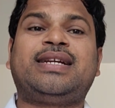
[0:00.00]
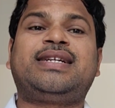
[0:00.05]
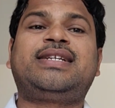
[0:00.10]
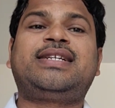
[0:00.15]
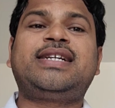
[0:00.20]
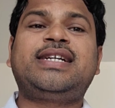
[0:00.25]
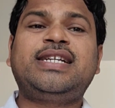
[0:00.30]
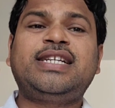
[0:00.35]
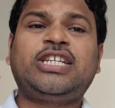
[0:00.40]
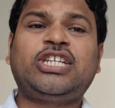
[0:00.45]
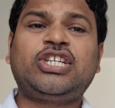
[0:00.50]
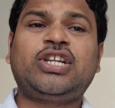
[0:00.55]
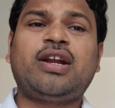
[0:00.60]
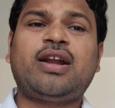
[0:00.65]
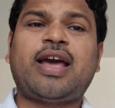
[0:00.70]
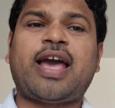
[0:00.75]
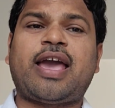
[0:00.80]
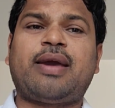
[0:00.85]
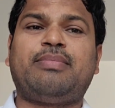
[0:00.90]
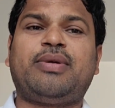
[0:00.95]

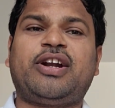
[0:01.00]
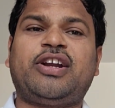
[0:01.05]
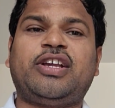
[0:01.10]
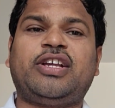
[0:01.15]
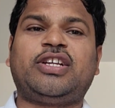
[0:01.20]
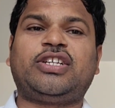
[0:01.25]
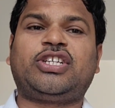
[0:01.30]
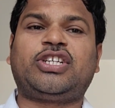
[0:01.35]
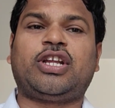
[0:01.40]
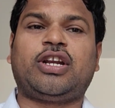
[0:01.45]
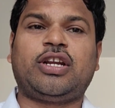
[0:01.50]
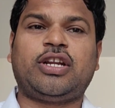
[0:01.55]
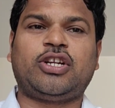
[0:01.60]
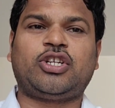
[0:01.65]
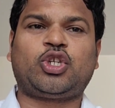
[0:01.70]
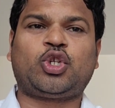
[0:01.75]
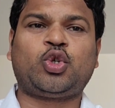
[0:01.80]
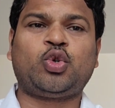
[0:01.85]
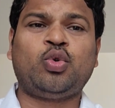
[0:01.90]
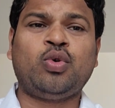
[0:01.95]
Traditional hybridization
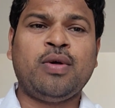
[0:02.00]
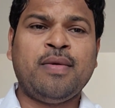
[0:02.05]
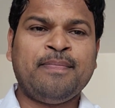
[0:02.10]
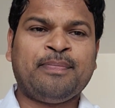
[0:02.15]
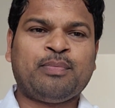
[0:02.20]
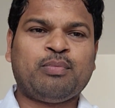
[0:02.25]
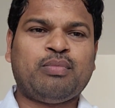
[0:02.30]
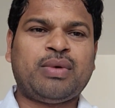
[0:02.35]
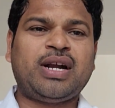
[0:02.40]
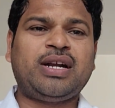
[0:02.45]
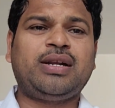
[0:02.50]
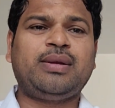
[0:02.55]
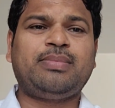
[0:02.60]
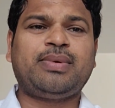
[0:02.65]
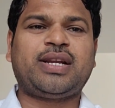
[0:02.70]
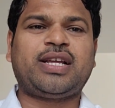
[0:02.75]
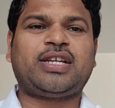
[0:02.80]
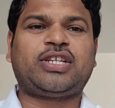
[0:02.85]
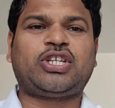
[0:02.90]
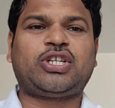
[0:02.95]
leads to
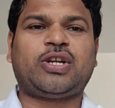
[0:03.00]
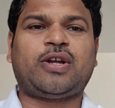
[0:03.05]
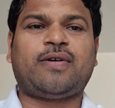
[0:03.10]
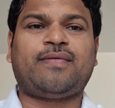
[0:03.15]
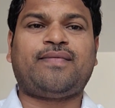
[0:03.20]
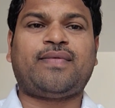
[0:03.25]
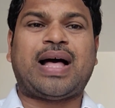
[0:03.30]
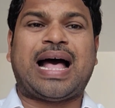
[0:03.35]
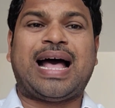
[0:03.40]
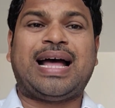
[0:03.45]
multiplication of